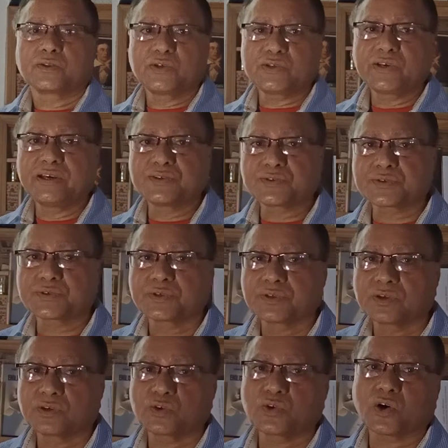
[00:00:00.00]
This is
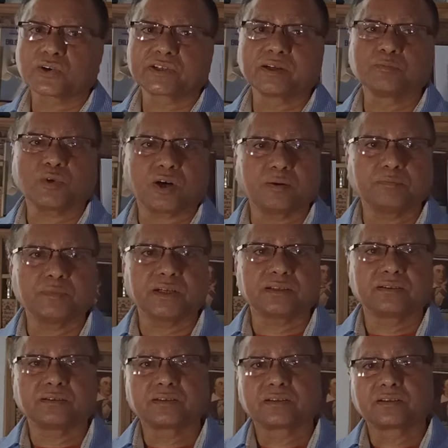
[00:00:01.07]
Dr. Muhammad
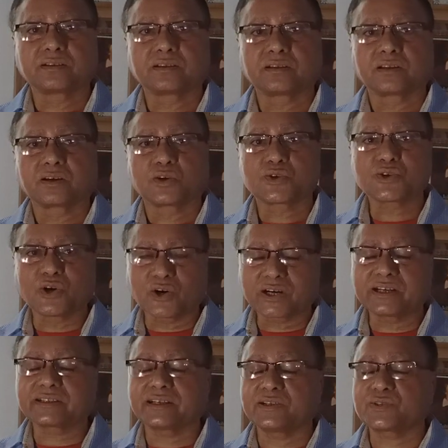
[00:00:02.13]

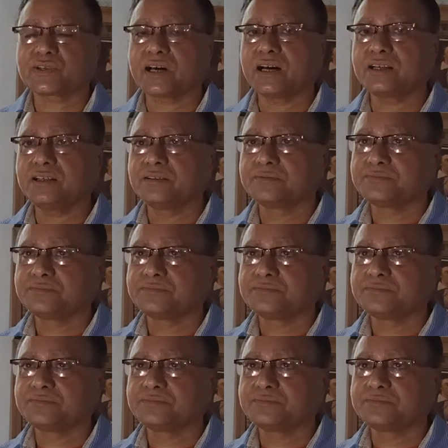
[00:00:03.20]
Shaukat Ansari